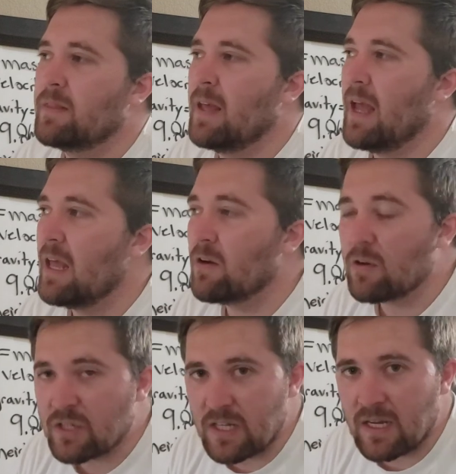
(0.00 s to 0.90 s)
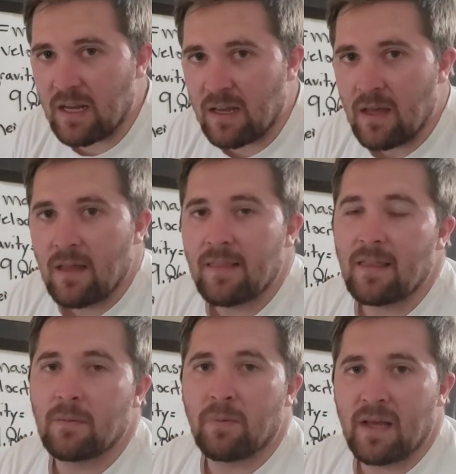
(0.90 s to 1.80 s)
the energy that
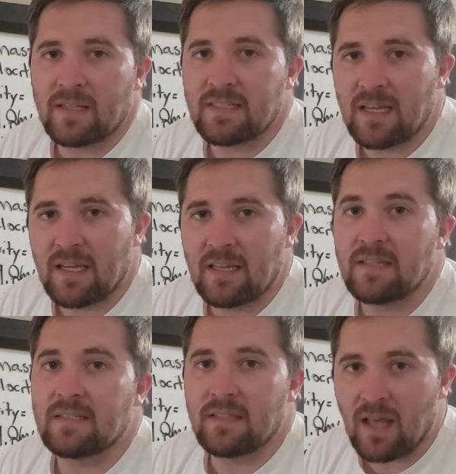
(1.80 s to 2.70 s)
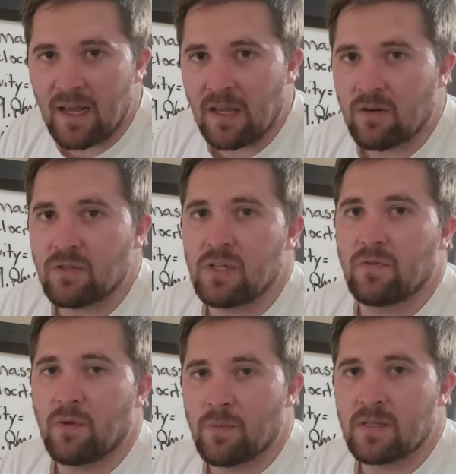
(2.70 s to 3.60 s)
the plants take in is light energy
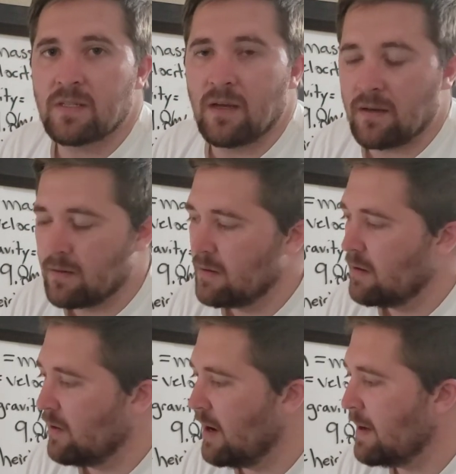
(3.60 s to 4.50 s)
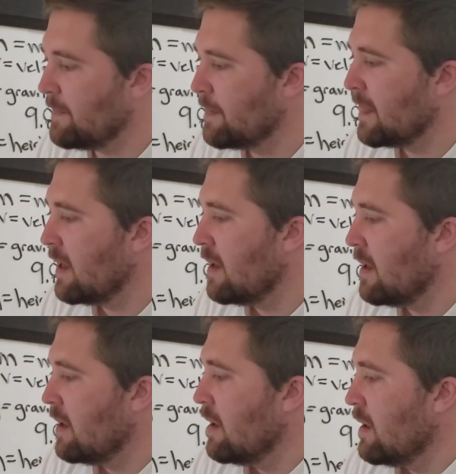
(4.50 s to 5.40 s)
from the sun, all right?
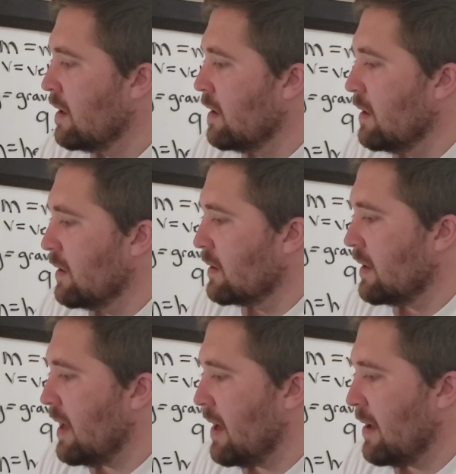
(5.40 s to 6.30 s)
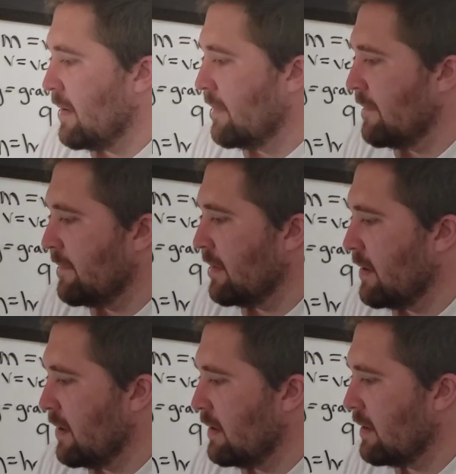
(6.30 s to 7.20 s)
Okay,
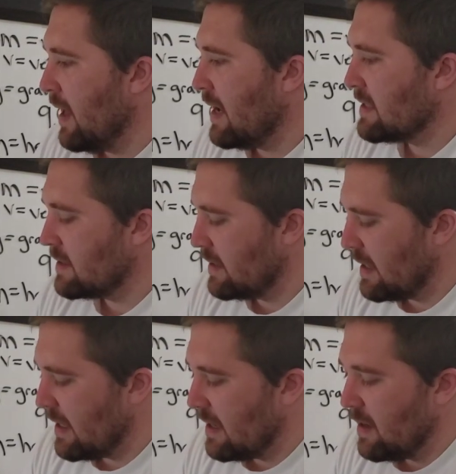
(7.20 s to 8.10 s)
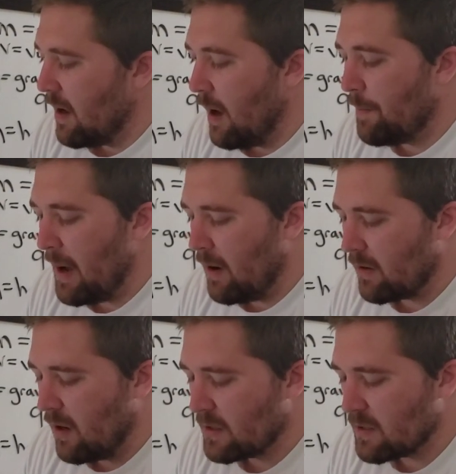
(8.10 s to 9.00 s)
lastly, about
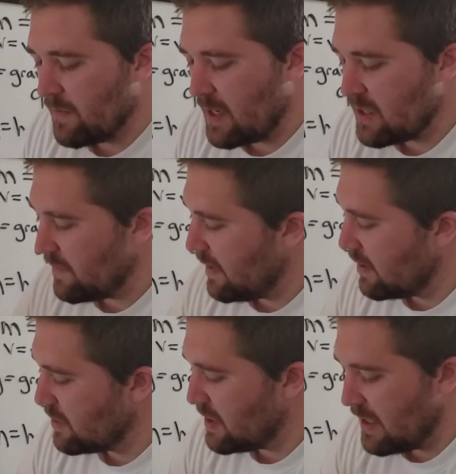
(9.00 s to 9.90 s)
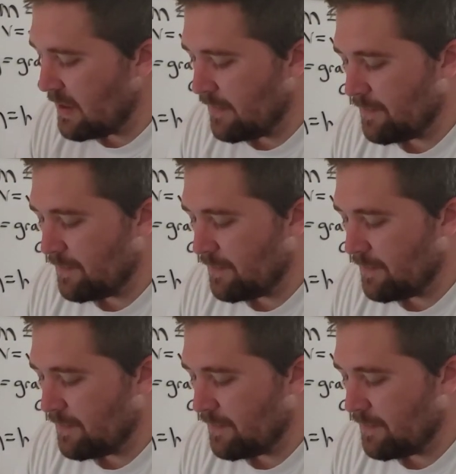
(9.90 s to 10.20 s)
conservation of energy,